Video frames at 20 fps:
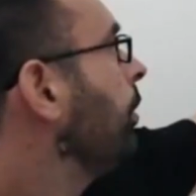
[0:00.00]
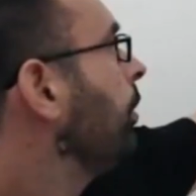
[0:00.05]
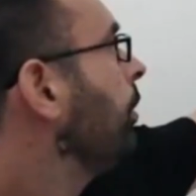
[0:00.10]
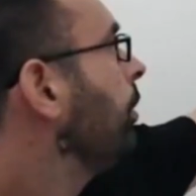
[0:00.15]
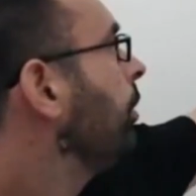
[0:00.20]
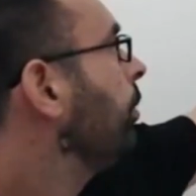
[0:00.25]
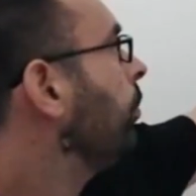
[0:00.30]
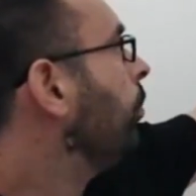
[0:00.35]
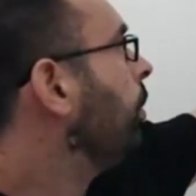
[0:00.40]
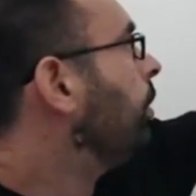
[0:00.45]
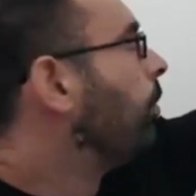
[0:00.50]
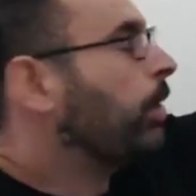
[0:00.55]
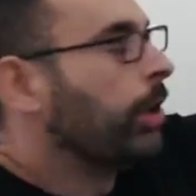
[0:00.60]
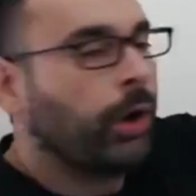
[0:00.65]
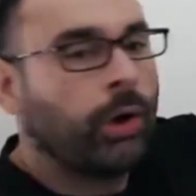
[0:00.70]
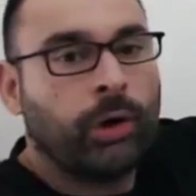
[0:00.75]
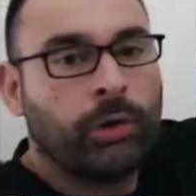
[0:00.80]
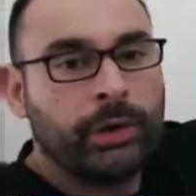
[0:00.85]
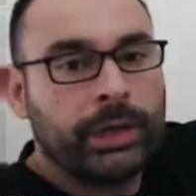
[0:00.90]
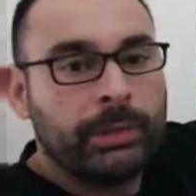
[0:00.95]
what we're
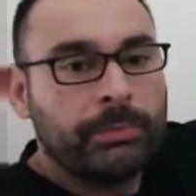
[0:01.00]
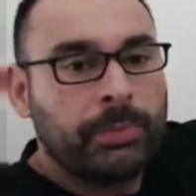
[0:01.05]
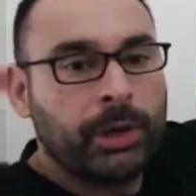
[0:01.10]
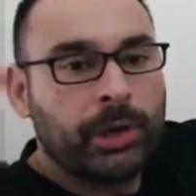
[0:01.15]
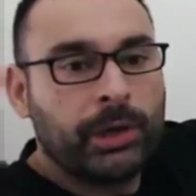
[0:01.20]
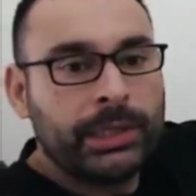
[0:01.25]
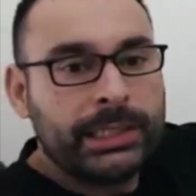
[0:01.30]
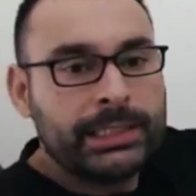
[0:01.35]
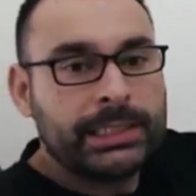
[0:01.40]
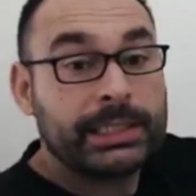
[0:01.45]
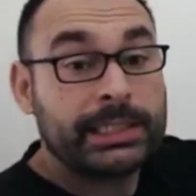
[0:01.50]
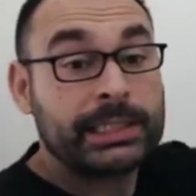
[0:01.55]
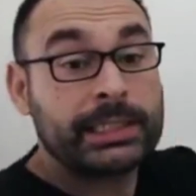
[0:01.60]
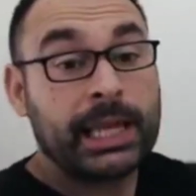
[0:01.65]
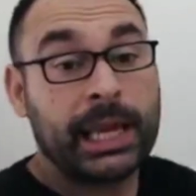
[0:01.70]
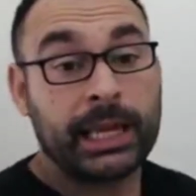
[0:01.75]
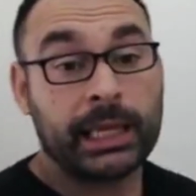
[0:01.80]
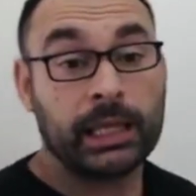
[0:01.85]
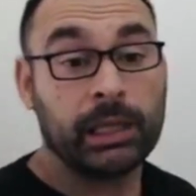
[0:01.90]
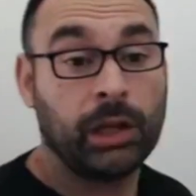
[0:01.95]
already burning just
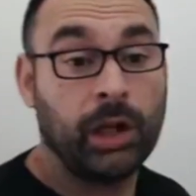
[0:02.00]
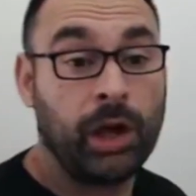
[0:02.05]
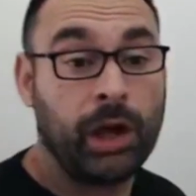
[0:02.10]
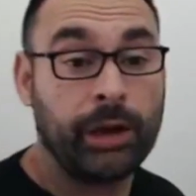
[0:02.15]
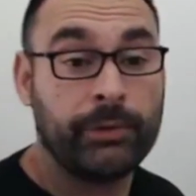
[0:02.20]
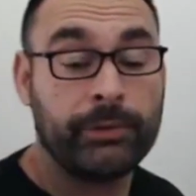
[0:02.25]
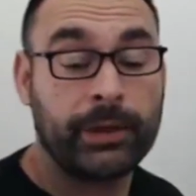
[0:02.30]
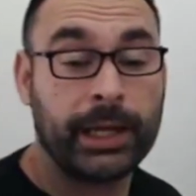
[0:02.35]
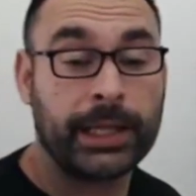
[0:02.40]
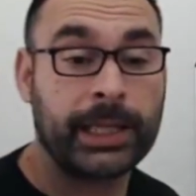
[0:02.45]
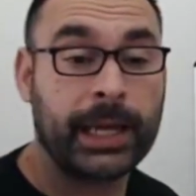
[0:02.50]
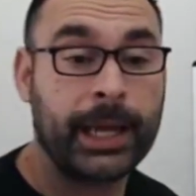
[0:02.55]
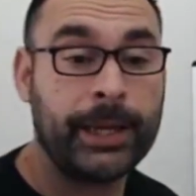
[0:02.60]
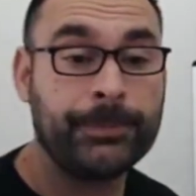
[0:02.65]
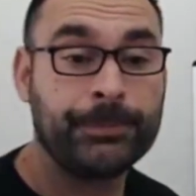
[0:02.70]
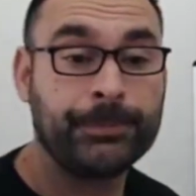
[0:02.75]
staying alive. Okay,